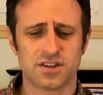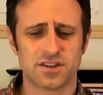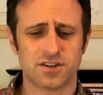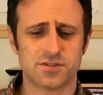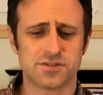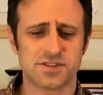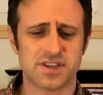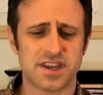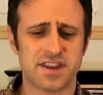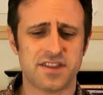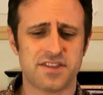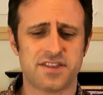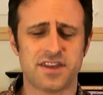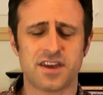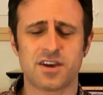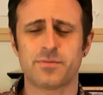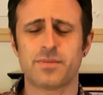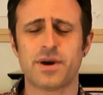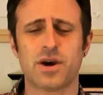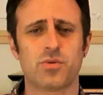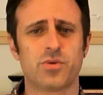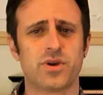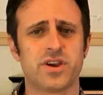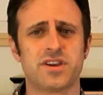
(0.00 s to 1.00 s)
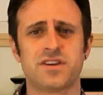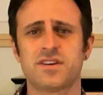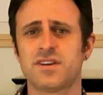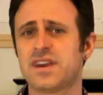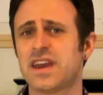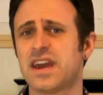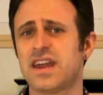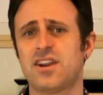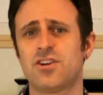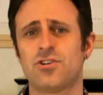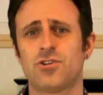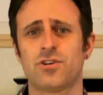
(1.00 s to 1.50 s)
knows anything about where you
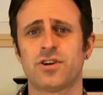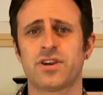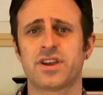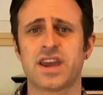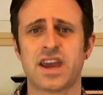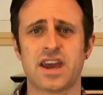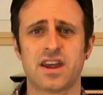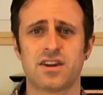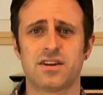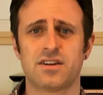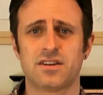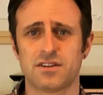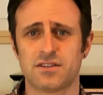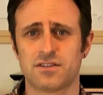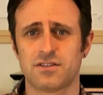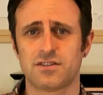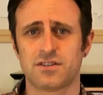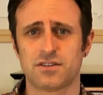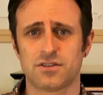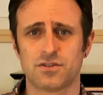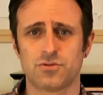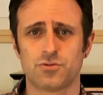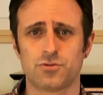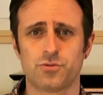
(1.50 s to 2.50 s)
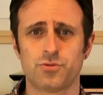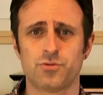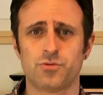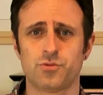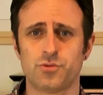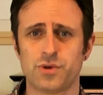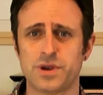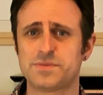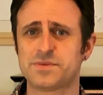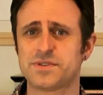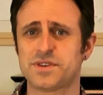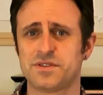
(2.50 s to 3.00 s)
could get it or get
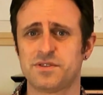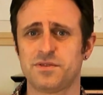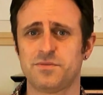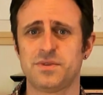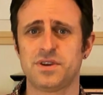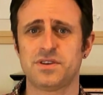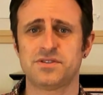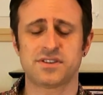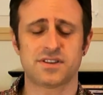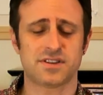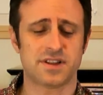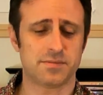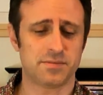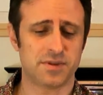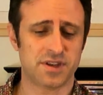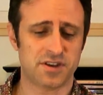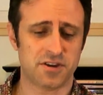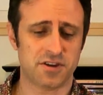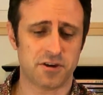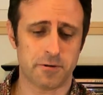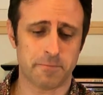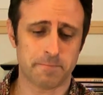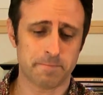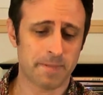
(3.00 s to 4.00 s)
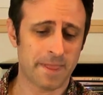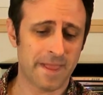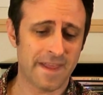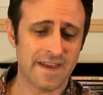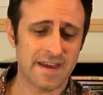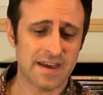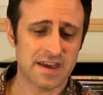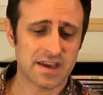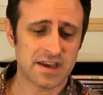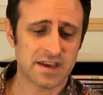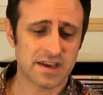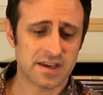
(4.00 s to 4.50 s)
rips of the music, let me know.
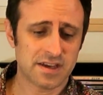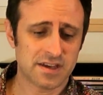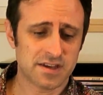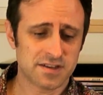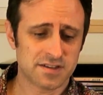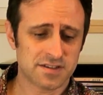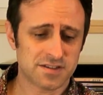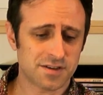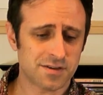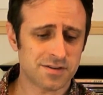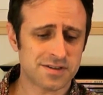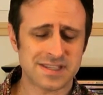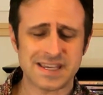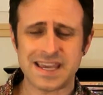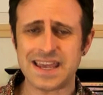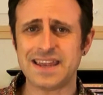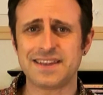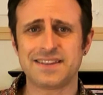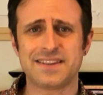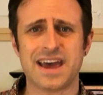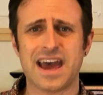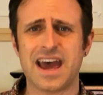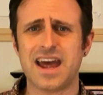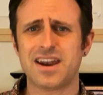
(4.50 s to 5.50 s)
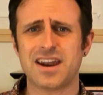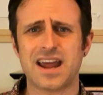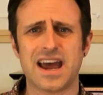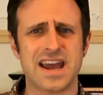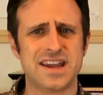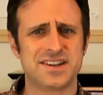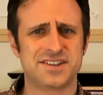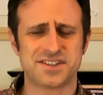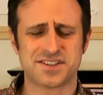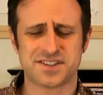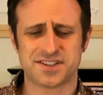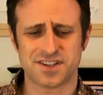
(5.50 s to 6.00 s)
So seeing that,
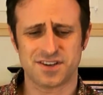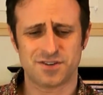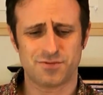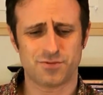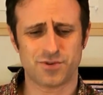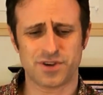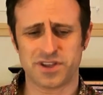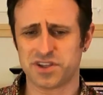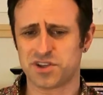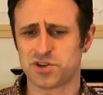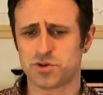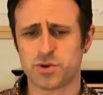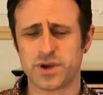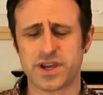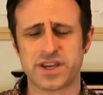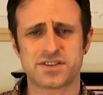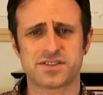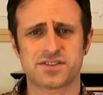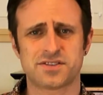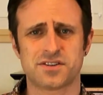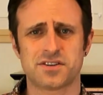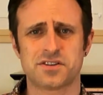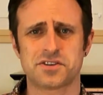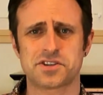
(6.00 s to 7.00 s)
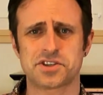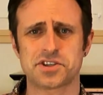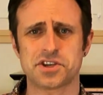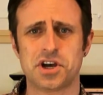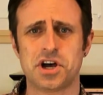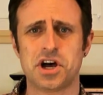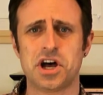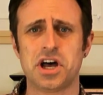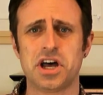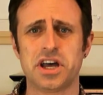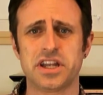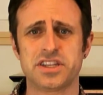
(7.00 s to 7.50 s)
I just did a real quick search
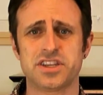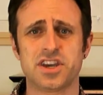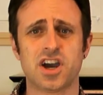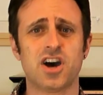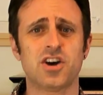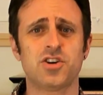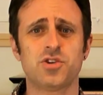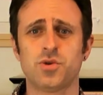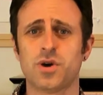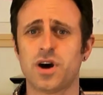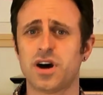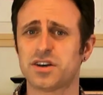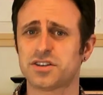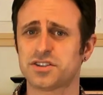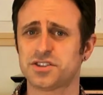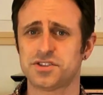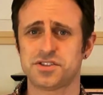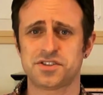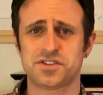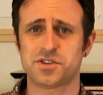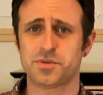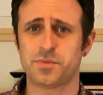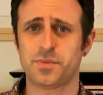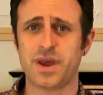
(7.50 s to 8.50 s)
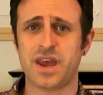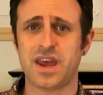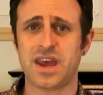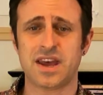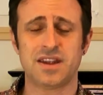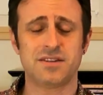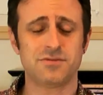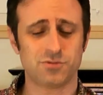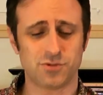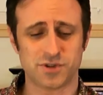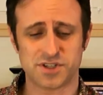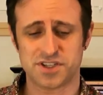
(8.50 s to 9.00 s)
on Yahoo Auctions
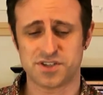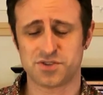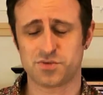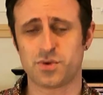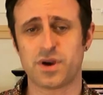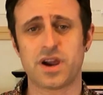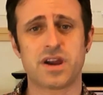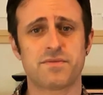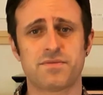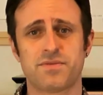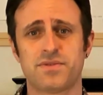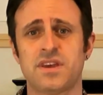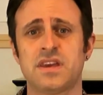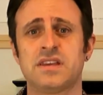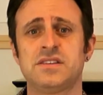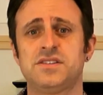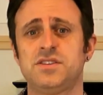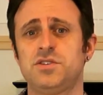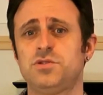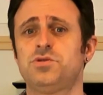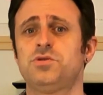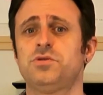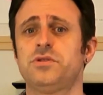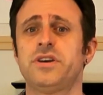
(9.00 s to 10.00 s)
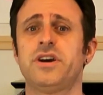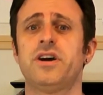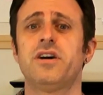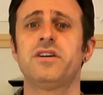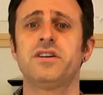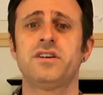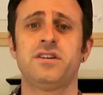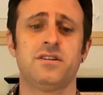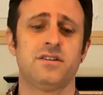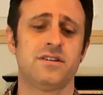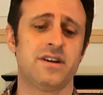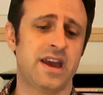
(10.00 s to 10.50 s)
Japan, which is where things usually
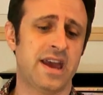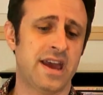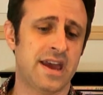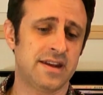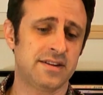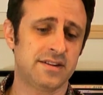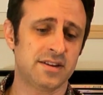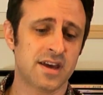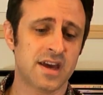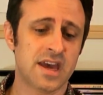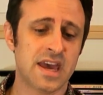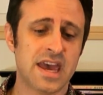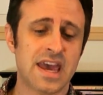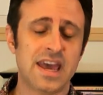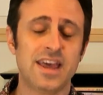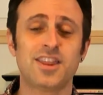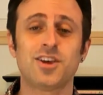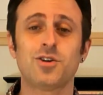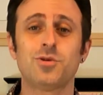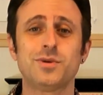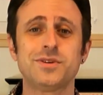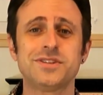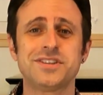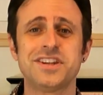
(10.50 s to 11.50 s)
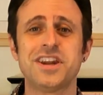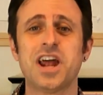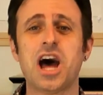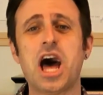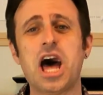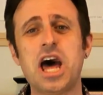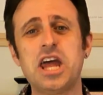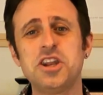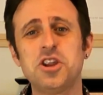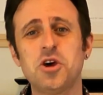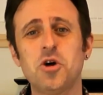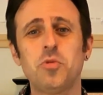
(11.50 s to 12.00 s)
are here, and there was an
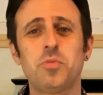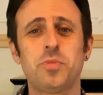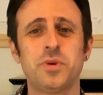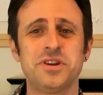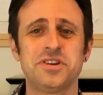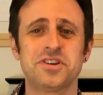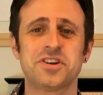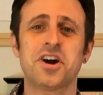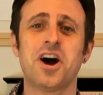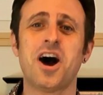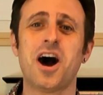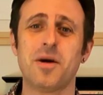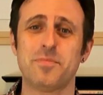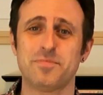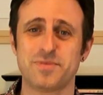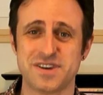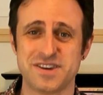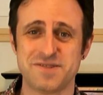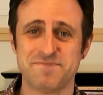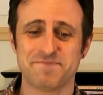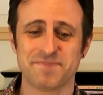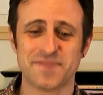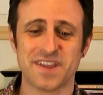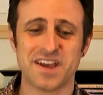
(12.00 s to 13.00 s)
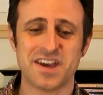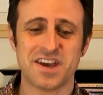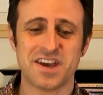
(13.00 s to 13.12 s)
unopened copy